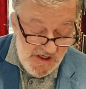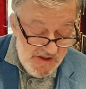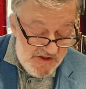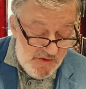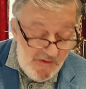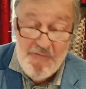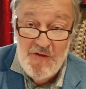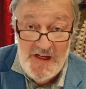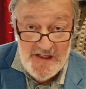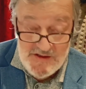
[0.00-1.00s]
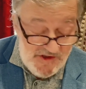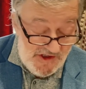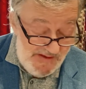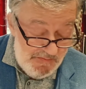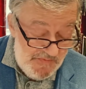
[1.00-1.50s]
swiftly in
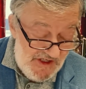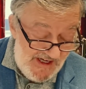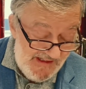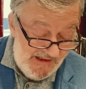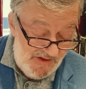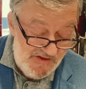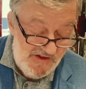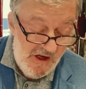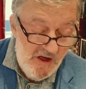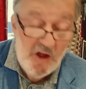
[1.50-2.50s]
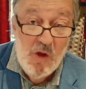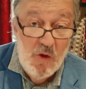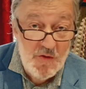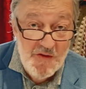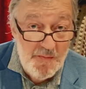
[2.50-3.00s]
slim sandals
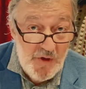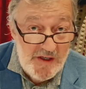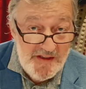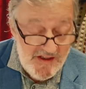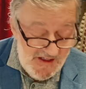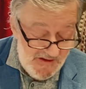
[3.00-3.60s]
along the brightening